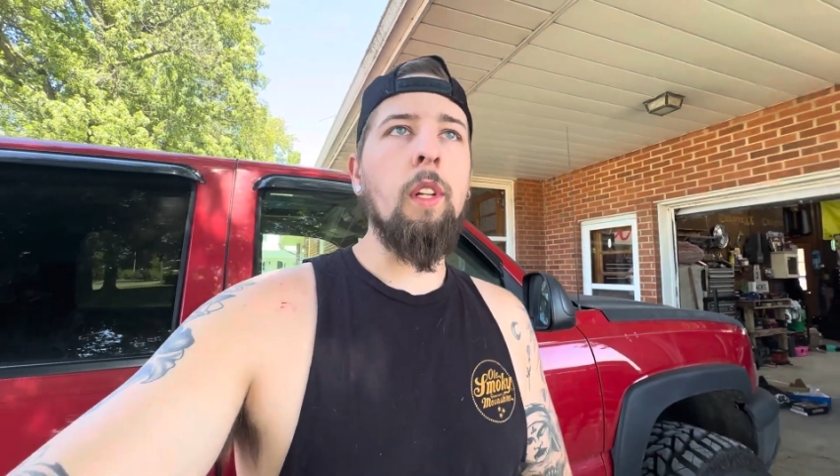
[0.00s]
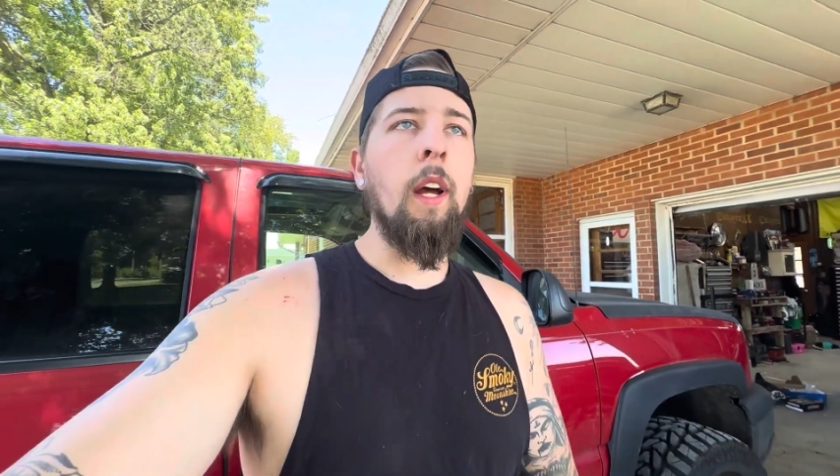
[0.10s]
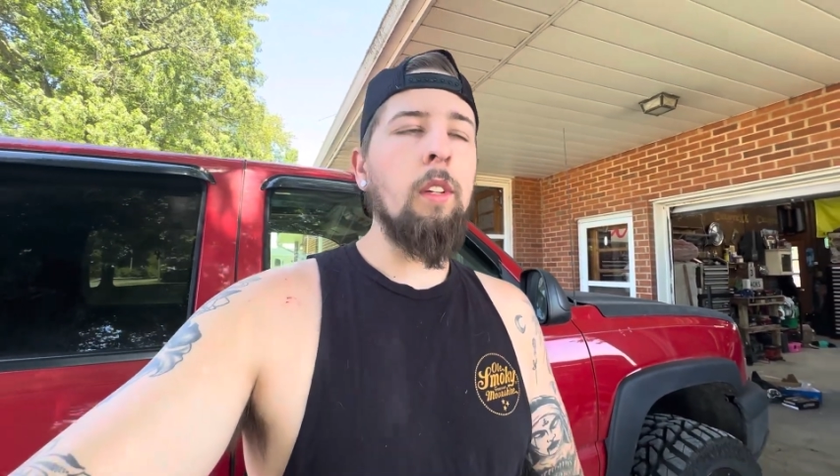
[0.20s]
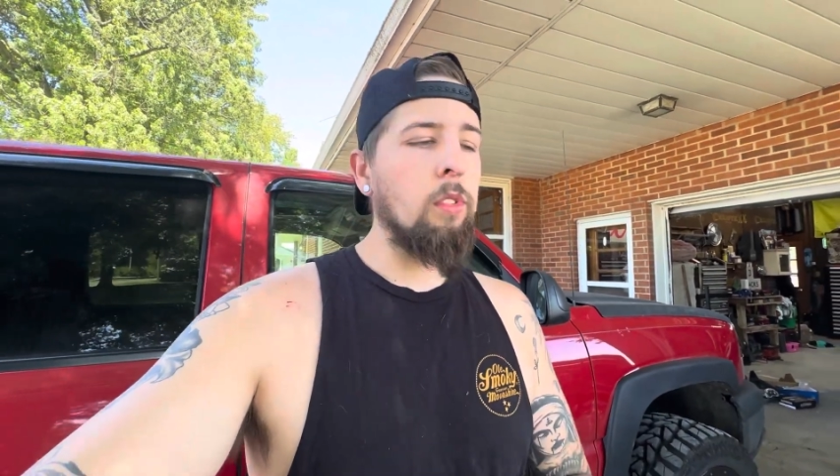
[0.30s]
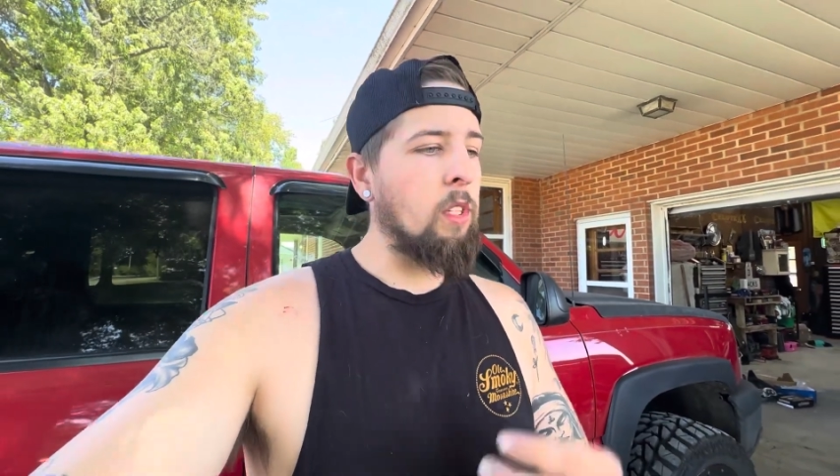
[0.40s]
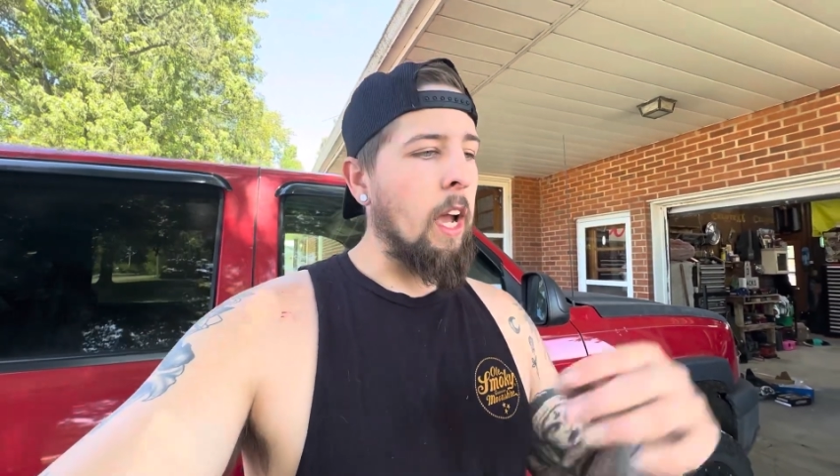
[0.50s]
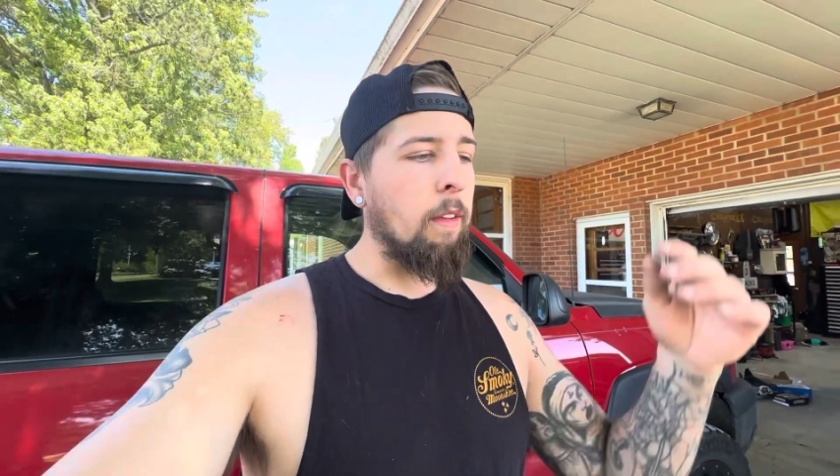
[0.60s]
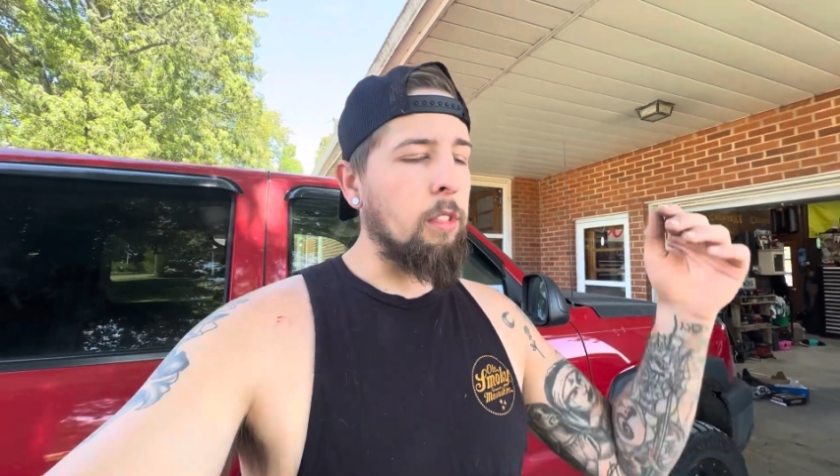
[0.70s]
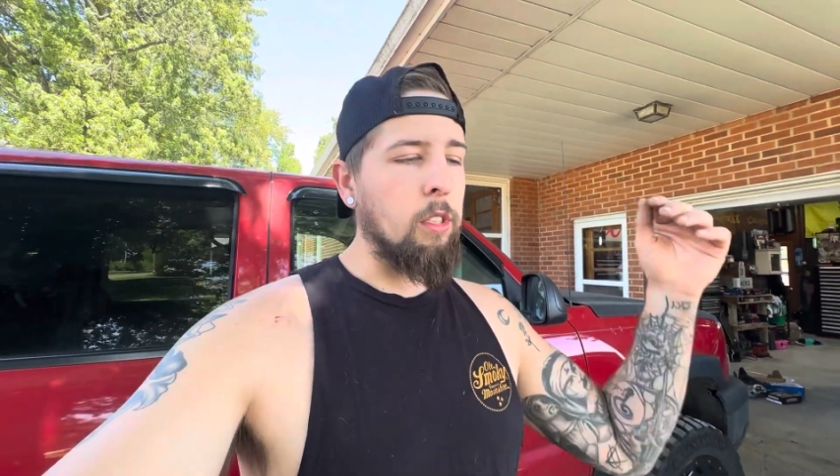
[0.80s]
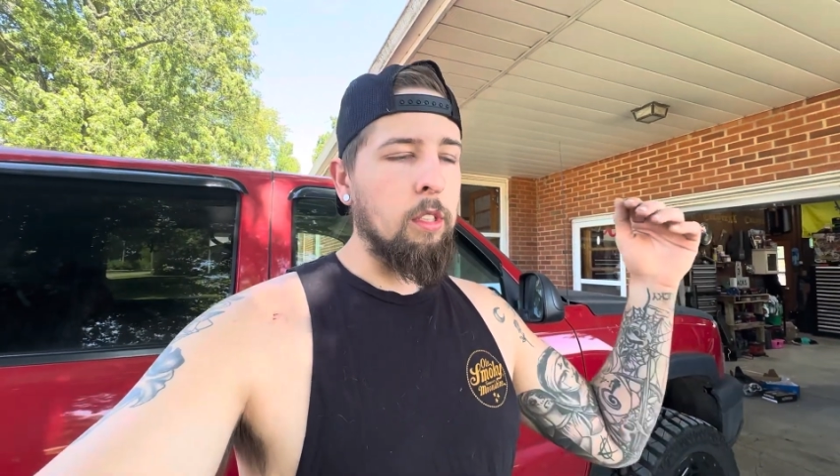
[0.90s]
I used to have
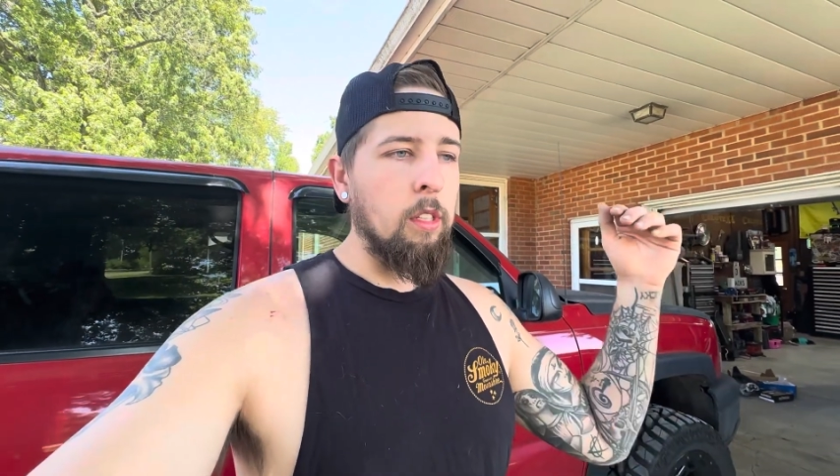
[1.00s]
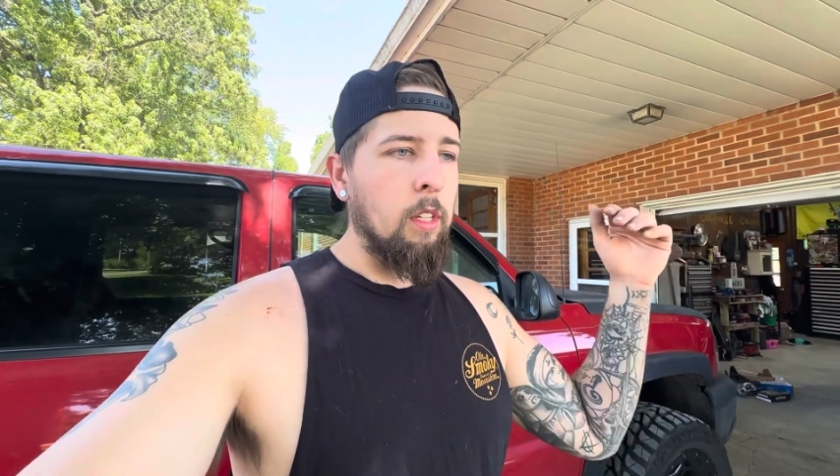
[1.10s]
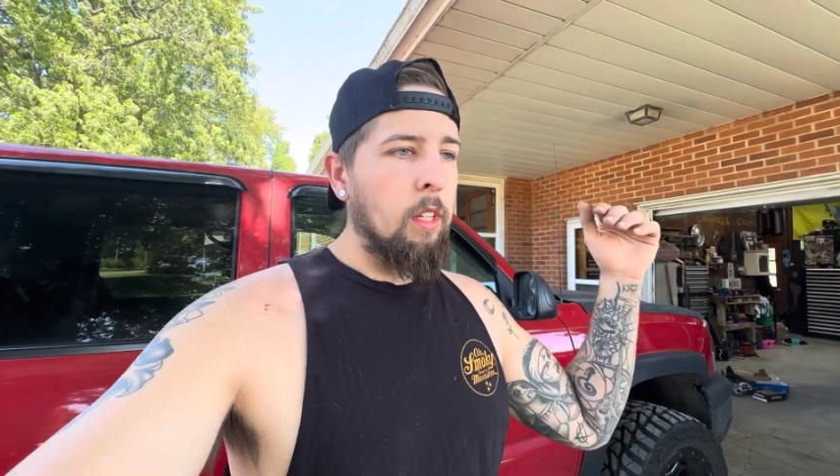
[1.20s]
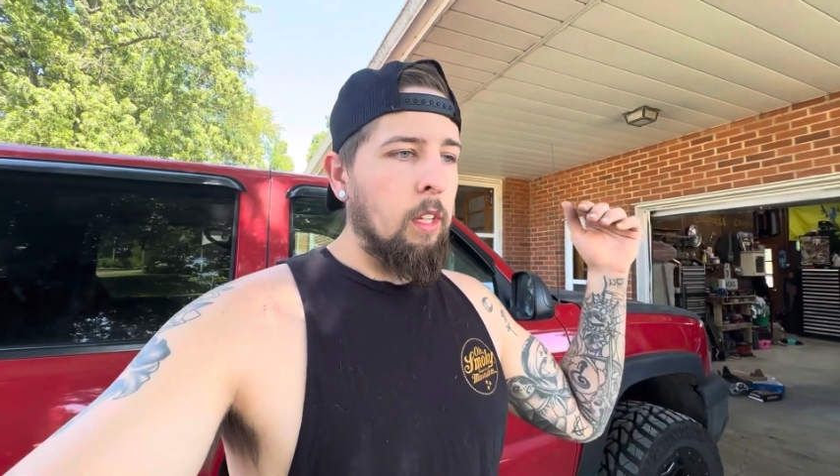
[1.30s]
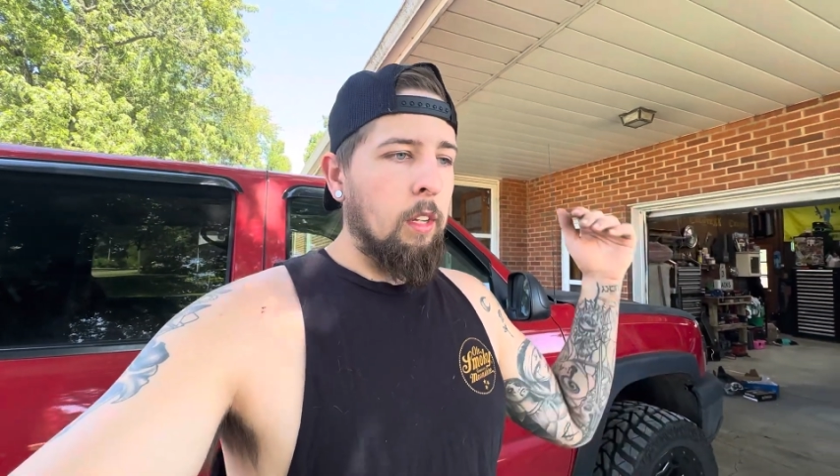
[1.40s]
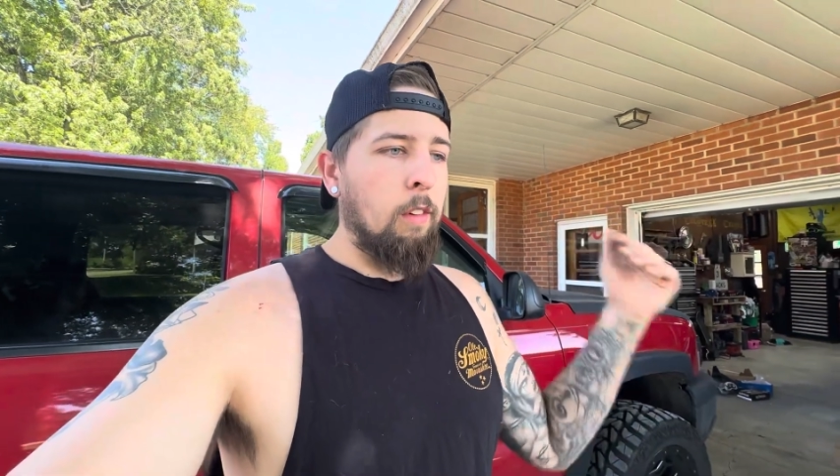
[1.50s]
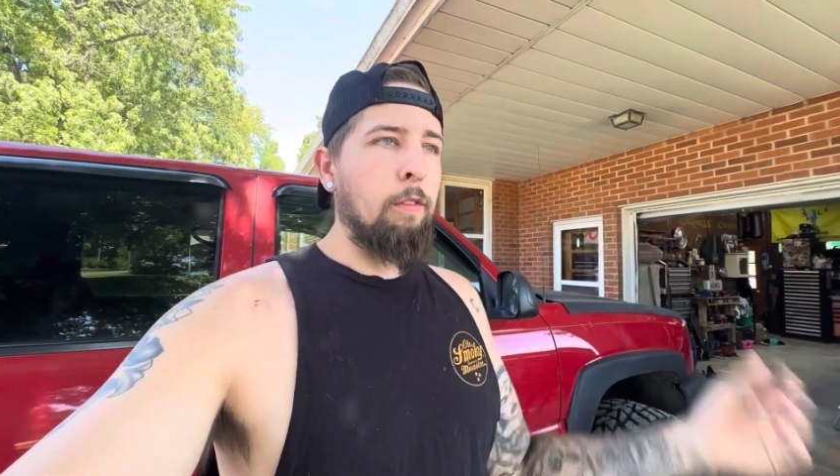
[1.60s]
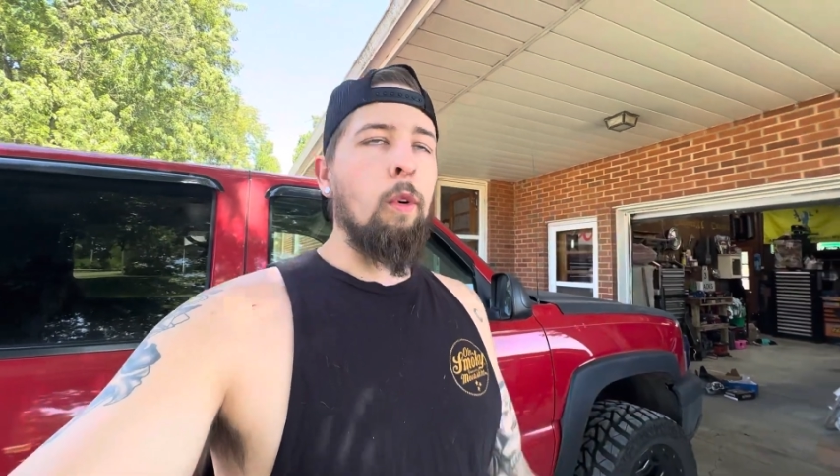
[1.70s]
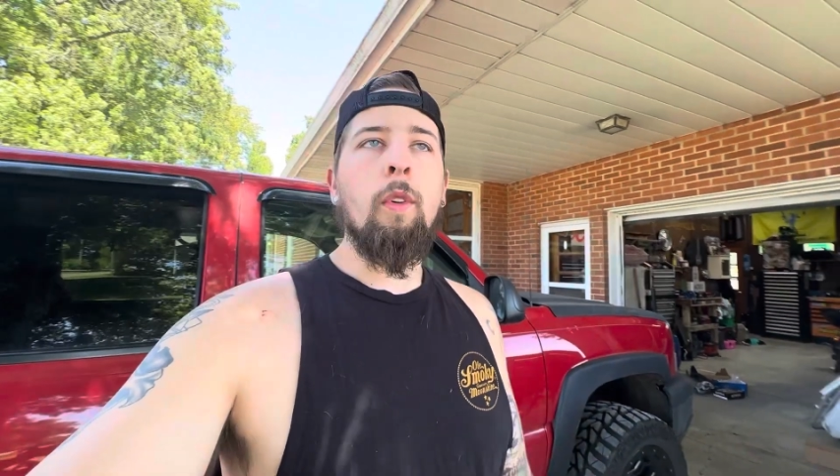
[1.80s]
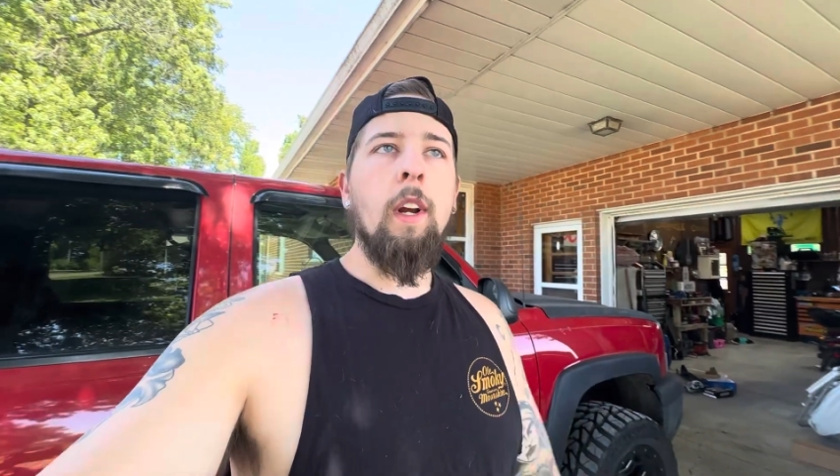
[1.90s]
this Ford